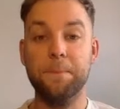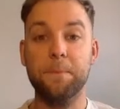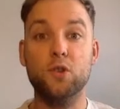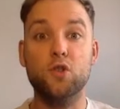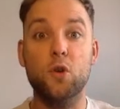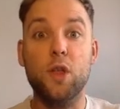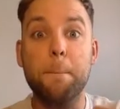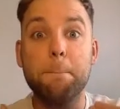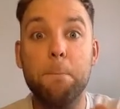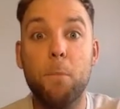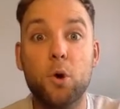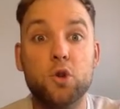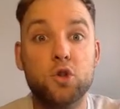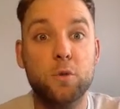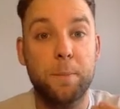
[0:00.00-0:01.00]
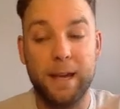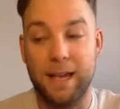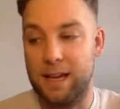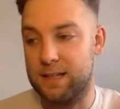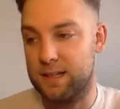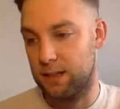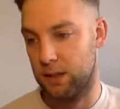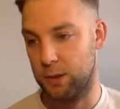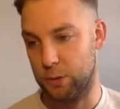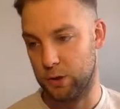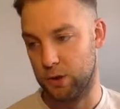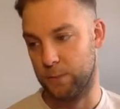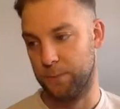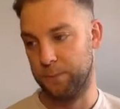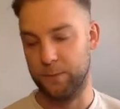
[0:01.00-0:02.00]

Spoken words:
so there must be a solution.